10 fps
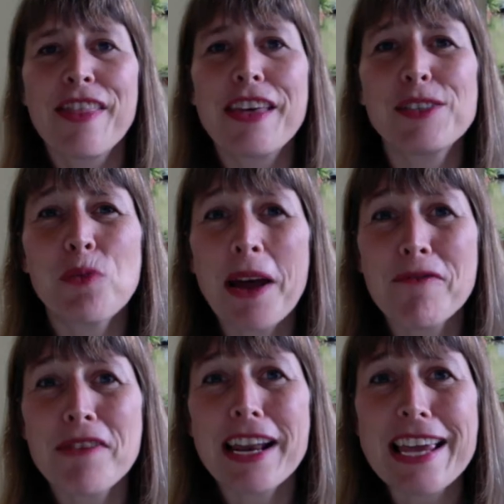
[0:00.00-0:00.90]
There's
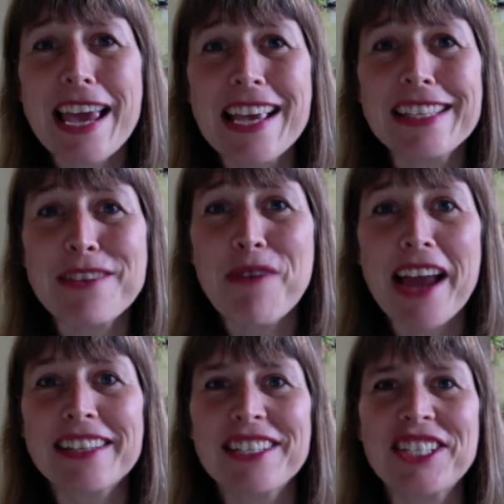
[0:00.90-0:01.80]
one really easy
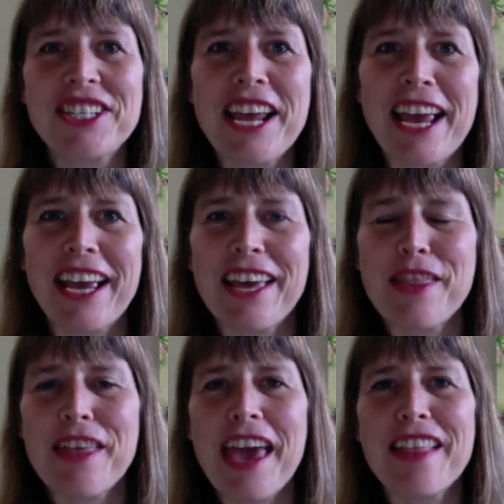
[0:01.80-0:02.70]
way to check
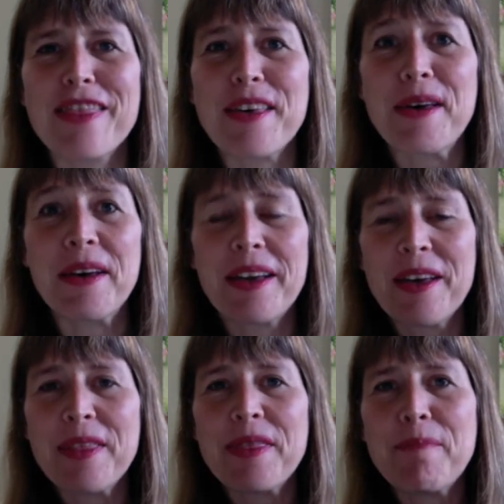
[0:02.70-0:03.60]
that
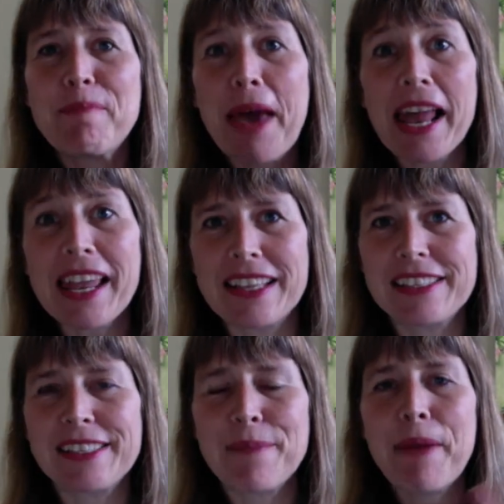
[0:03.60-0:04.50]
the
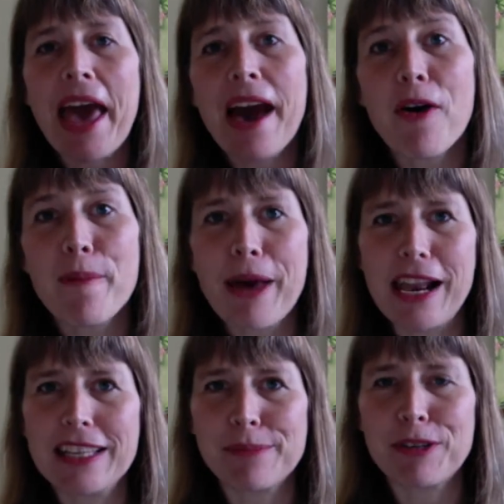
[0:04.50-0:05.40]
balance, the power
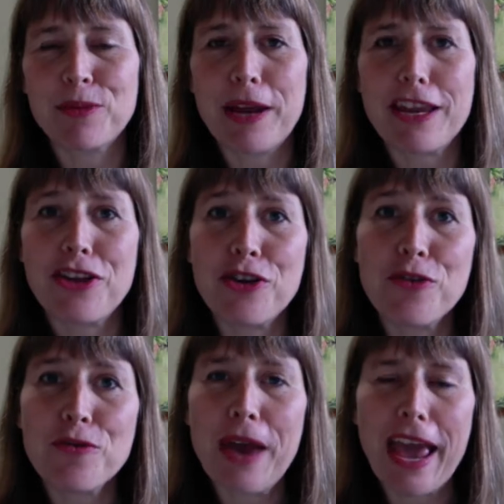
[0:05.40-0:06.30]
balance between
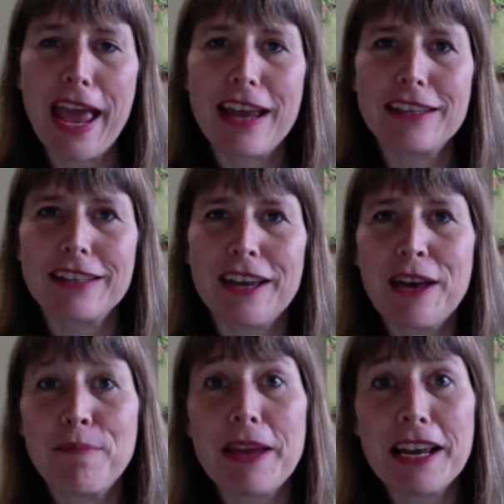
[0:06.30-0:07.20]
you and
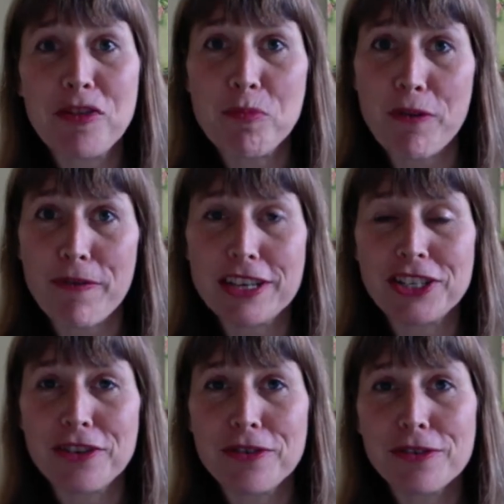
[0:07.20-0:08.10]
medical
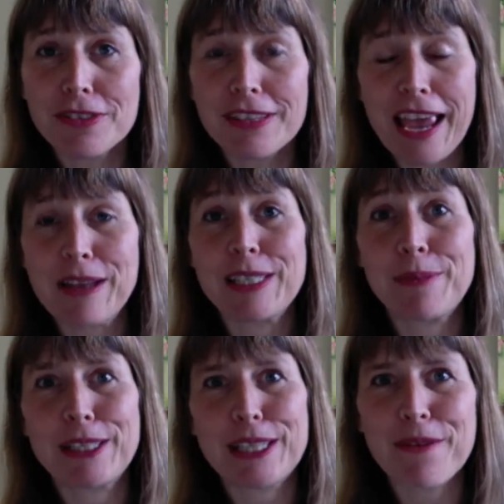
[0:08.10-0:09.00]
professionals, and
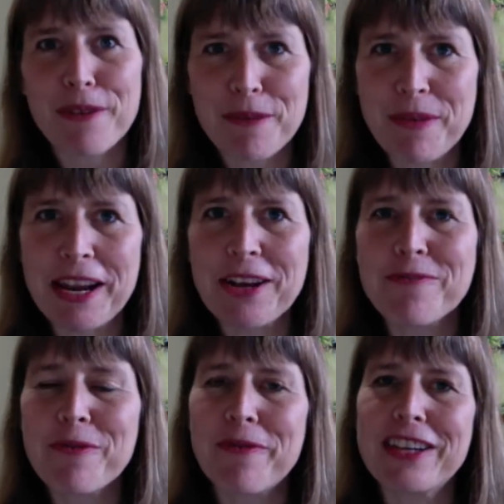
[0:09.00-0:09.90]
specific medical
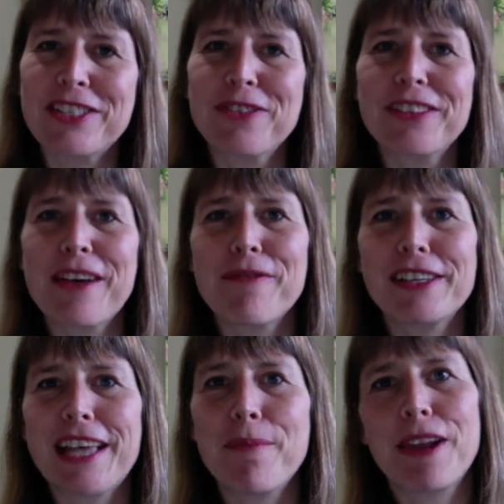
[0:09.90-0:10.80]
professionals, like for
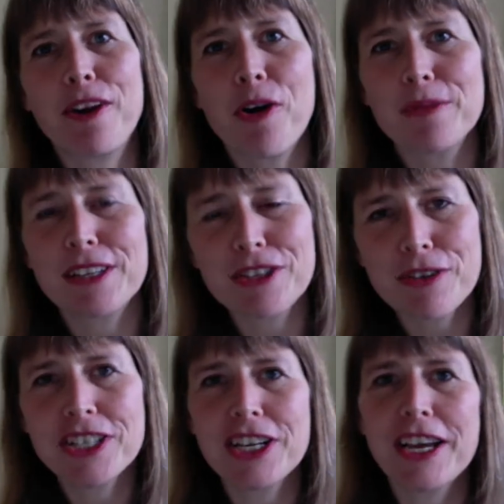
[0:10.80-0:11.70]
example an
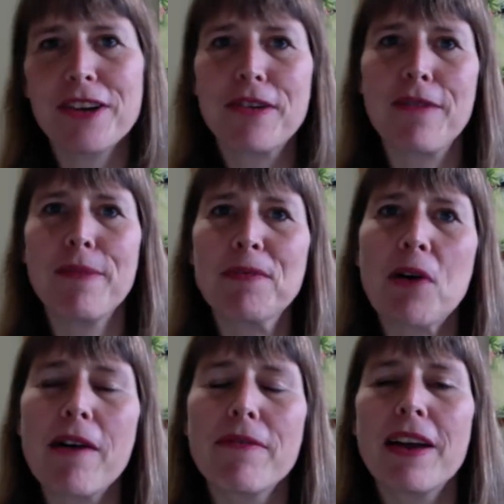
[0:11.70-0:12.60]
obstetrician or a
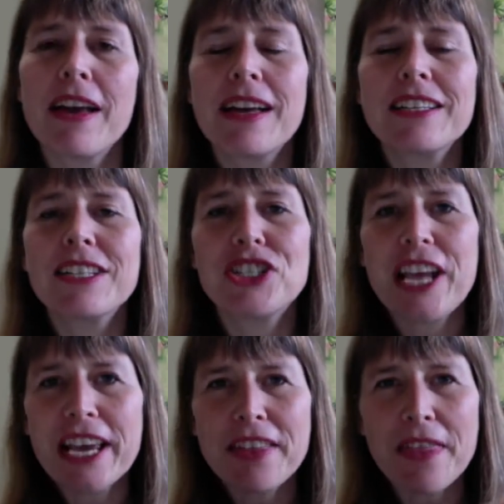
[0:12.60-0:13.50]
midwife, to
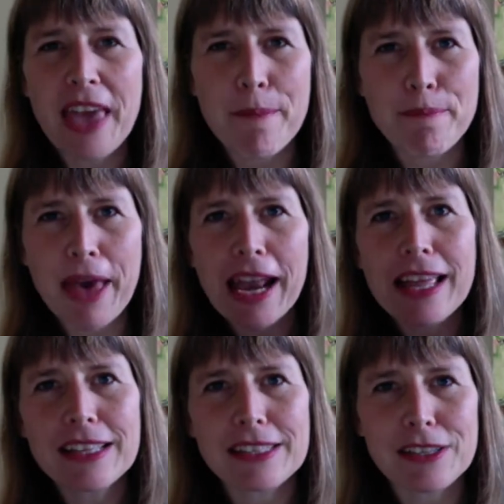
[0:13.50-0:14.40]
check that that
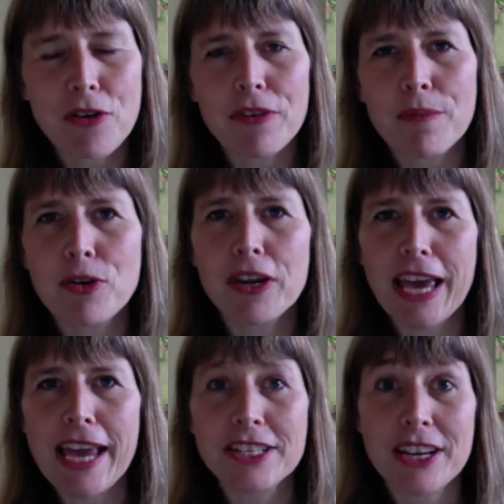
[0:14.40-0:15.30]
balance of
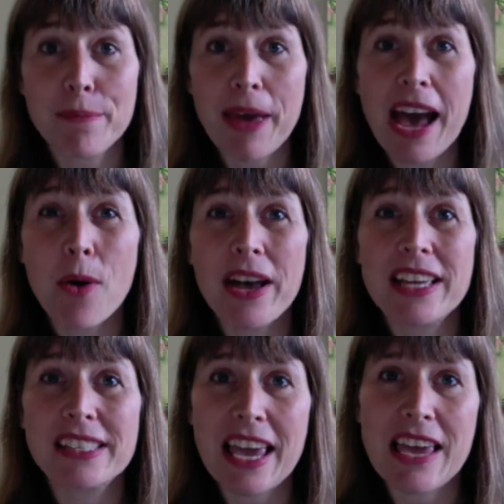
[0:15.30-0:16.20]
communication and power
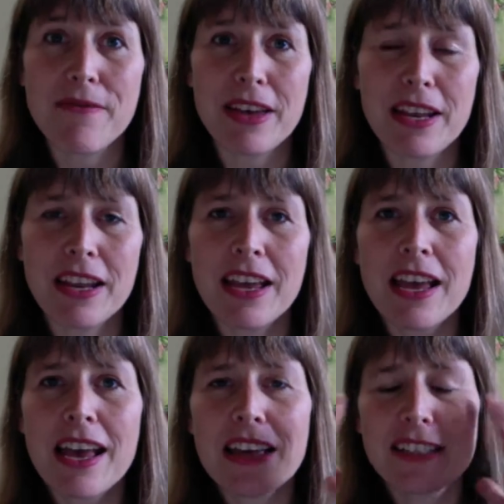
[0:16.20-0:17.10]
is even,
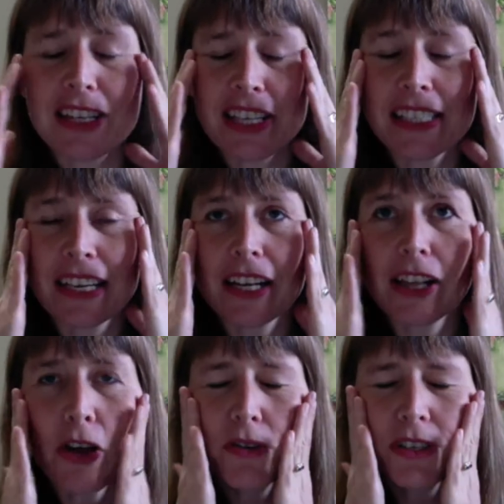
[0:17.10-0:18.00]
is to just
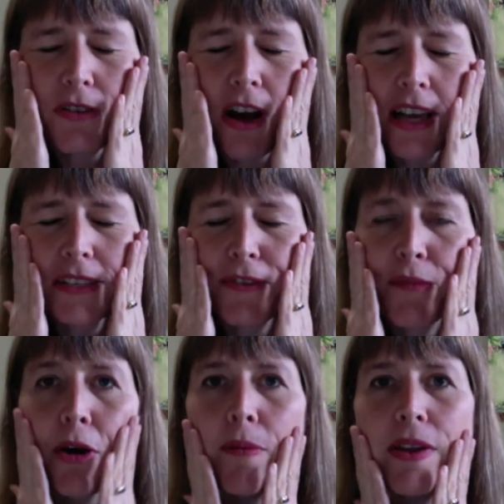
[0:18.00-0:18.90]
close your eyes for a
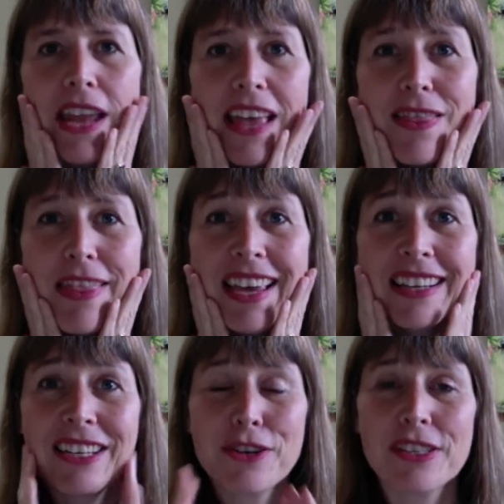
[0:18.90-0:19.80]
moment and think
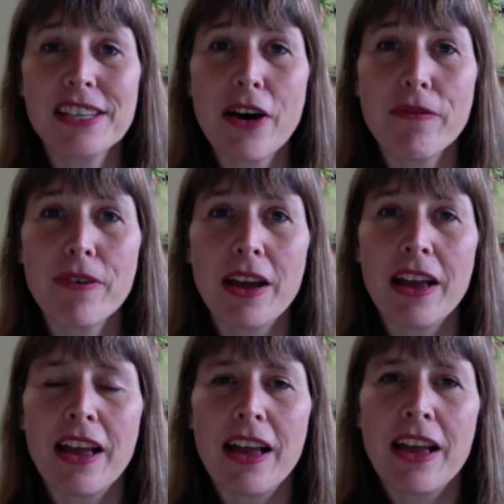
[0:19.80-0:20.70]
to yourself,
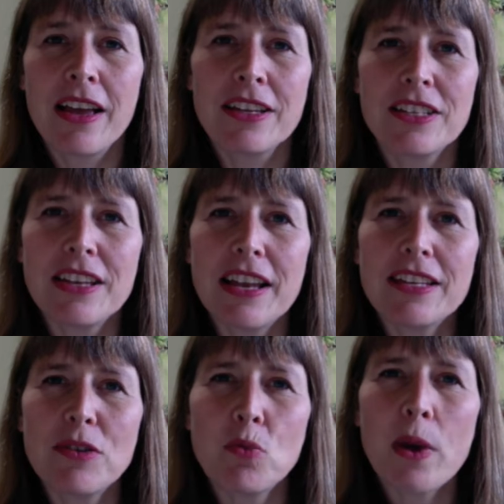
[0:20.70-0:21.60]

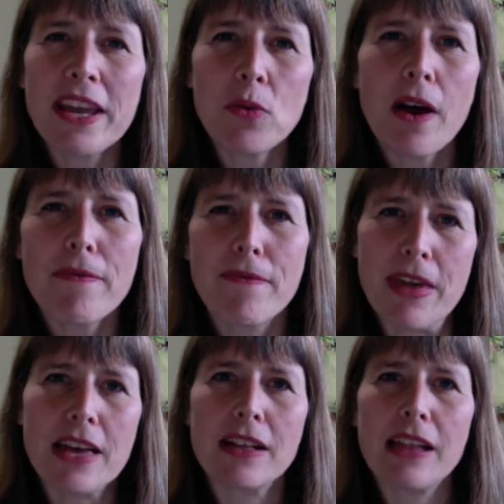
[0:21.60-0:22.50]
where do I
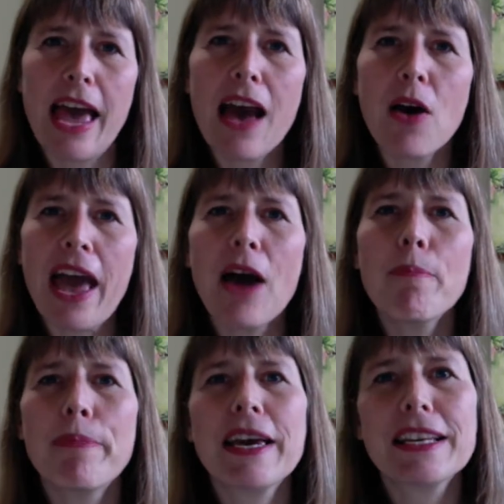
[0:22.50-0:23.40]
feel?
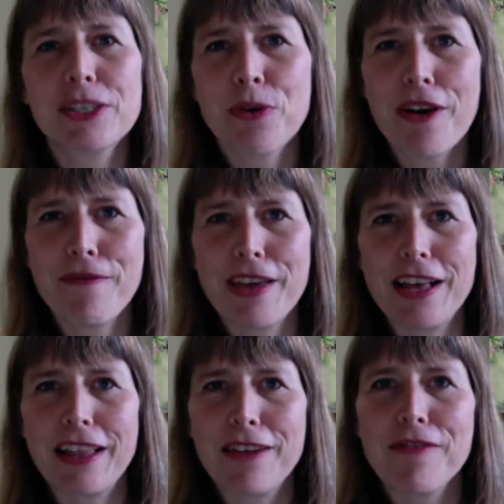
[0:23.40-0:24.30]
How big do I
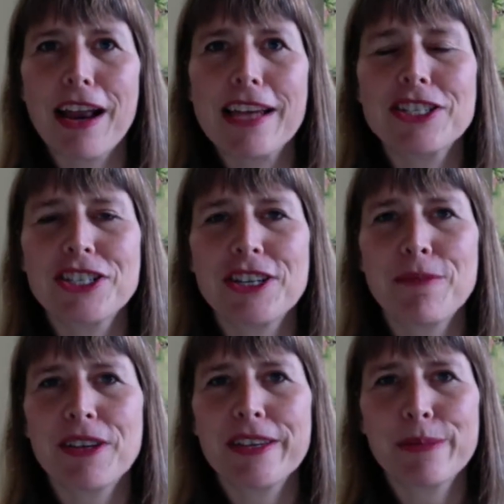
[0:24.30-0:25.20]
feel in relationship
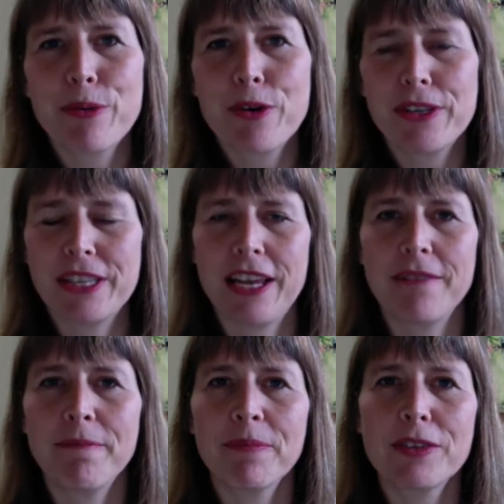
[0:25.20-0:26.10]
to this
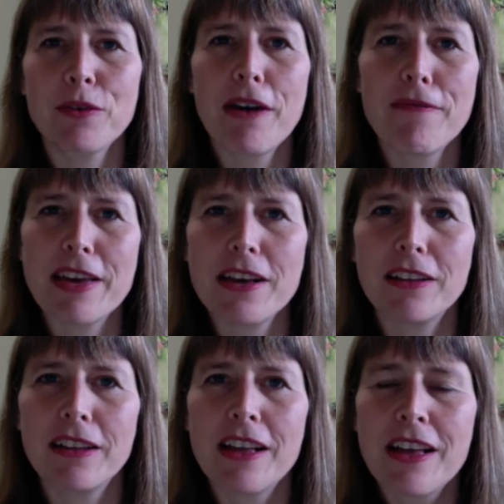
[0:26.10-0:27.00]
person? Do I
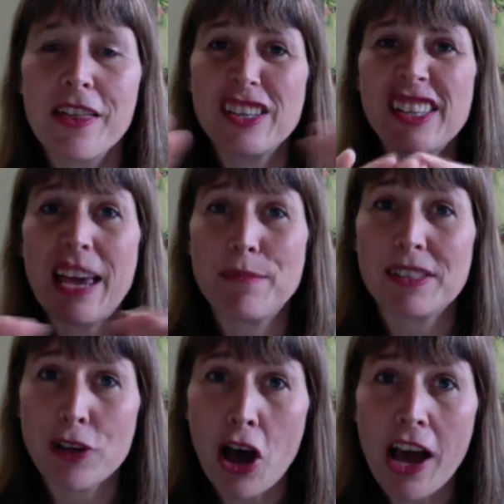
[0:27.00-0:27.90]
feel the same
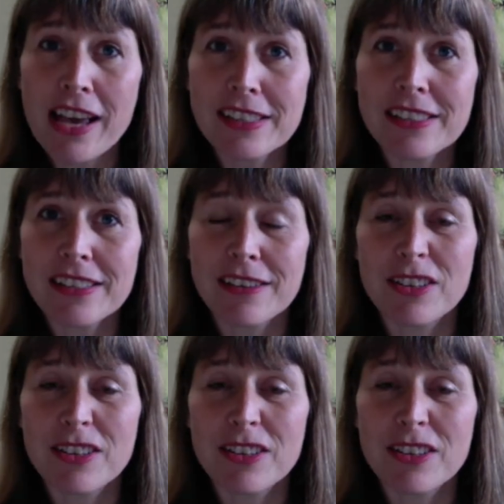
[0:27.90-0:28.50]
size?